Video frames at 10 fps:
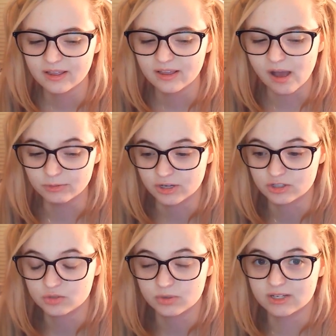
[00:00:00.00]
I
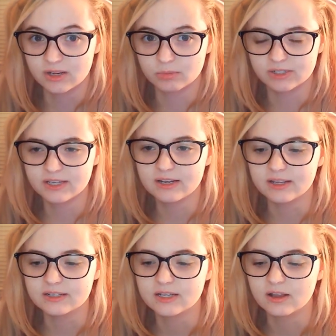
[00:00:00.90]
just wasn't able to get it
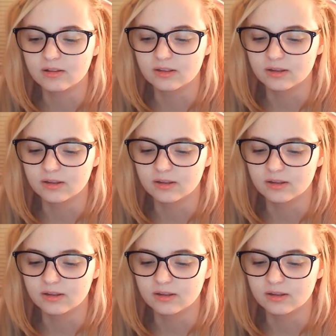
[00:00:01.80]
until